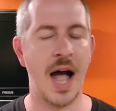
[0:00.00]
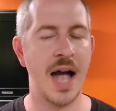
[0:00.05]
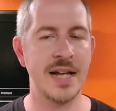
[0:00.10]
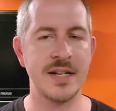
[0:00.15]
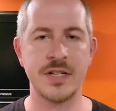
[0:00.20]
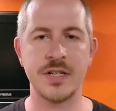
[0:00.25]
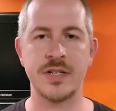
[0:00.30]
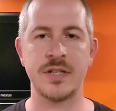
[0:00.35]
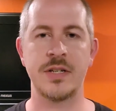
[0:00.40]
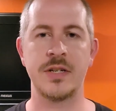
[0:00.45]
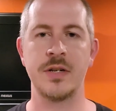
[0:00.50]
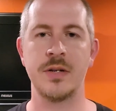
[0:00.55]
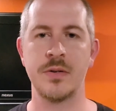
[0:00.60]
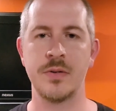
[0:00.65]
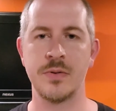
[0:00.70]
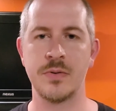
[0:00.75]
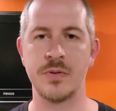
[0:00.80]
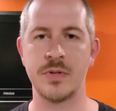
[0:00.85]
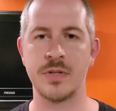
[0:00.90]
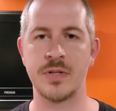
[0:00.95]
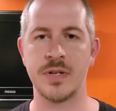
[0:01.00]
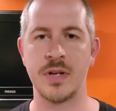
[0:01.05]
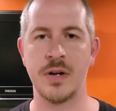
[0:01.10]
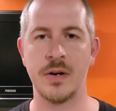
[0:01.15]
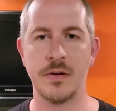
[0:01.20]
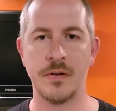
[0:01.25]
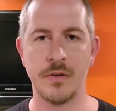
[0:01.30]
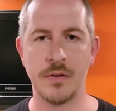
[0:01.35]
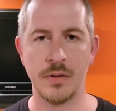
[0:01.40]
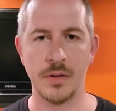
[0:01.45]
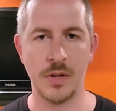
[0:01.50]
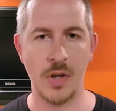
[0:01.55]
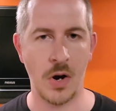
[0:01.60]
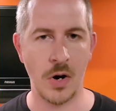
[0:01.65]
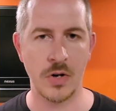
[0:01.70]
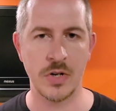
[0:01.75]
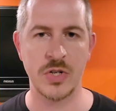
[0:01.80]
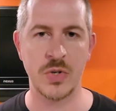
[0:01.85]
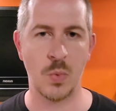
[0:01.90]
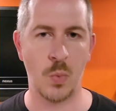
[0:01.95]
I just use a
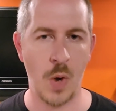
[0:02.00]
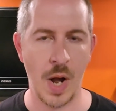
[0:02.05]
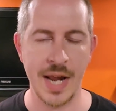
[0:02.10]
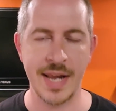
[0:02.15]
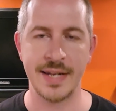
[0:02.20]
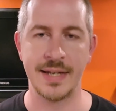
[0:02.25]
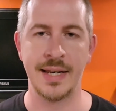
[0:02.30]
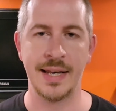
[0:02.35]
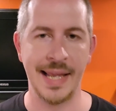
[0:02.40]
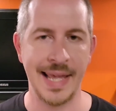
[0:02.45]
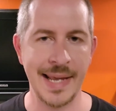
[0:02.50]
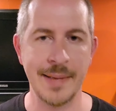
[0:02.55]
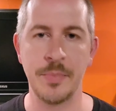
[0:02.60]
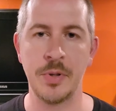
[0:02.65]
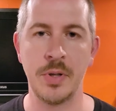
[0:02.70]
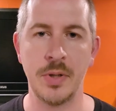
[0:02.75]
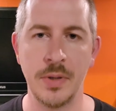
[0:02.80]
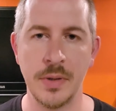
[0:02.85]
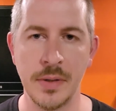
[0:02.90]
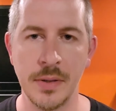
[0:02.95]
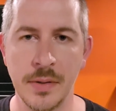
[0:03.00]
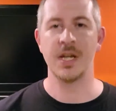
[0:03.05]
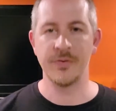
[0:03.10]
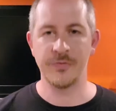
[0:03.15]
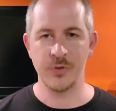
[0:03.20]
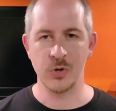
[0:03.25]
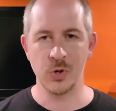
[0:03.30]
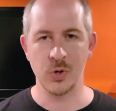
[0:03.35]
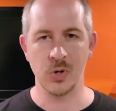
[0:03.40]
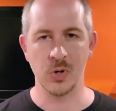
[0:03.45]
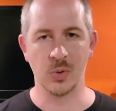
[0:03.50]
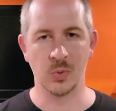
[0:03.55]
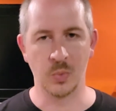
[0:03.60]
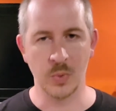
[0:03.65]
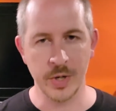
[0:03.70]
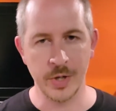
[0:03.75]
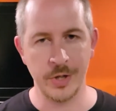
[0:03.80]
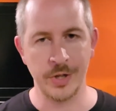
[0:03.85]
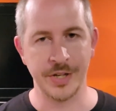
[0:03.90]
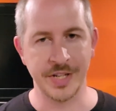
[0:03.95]
large white label. If you're a
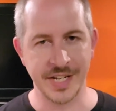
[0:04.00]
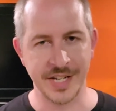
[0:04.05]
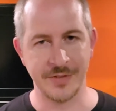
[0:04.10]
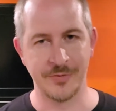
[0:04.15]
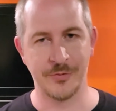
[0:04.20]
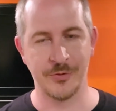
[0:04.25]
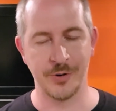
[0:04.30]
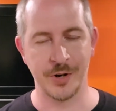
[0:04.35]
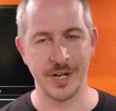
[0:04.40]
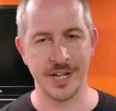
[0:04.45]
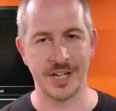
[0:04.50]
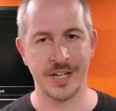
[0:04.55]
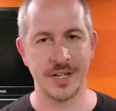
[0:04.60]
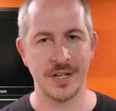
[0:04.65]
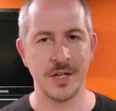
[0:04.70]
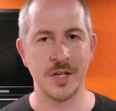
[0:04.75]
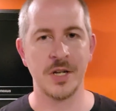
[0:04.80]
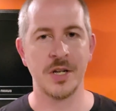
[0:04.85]
real neat freak,